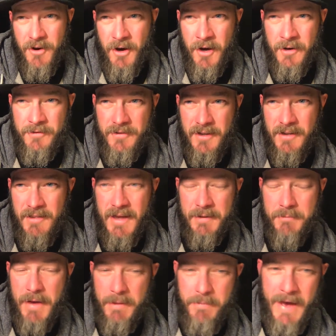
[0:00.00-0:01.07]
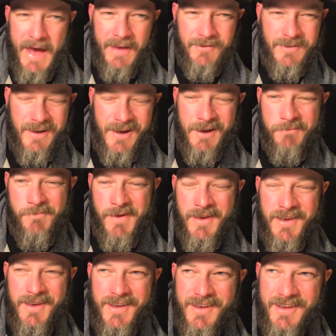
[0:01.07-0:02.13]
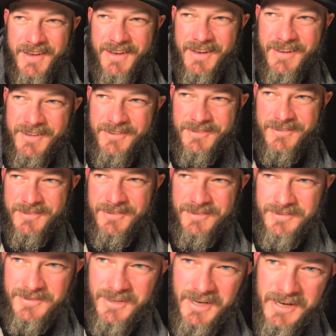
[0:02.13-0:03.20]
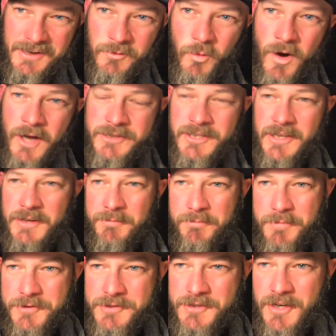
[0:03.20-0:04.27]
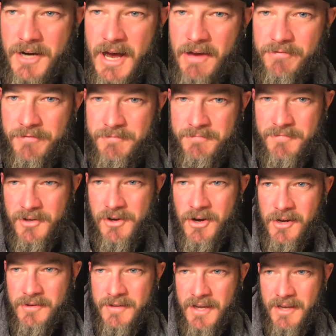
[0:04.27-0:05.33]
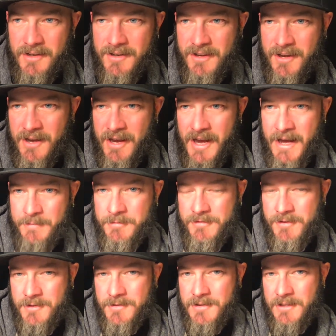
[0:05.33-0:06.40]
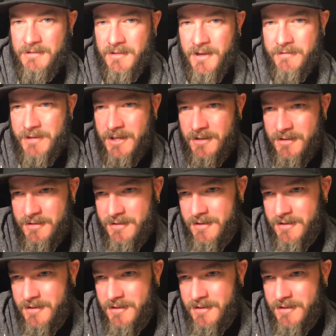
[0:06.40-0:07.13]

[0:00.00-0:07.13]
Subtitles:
Honestly, like my pastime is sitting and watching bushcraft content. I absolutely love it.